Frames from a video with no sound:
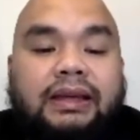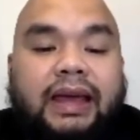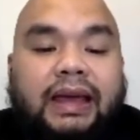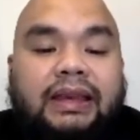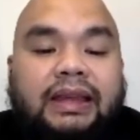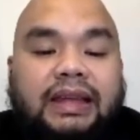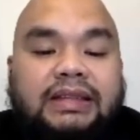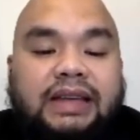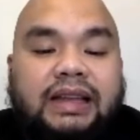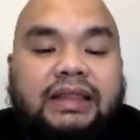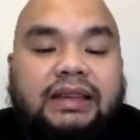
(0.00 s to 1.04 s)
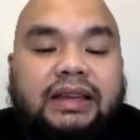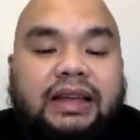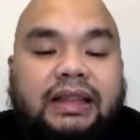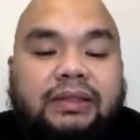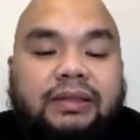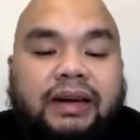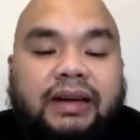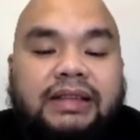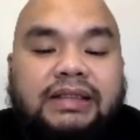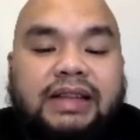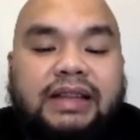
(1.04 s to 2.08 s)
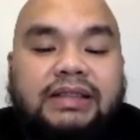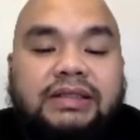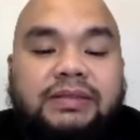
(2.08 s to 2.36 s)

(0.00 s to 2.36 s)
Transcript: gain its entry into target cells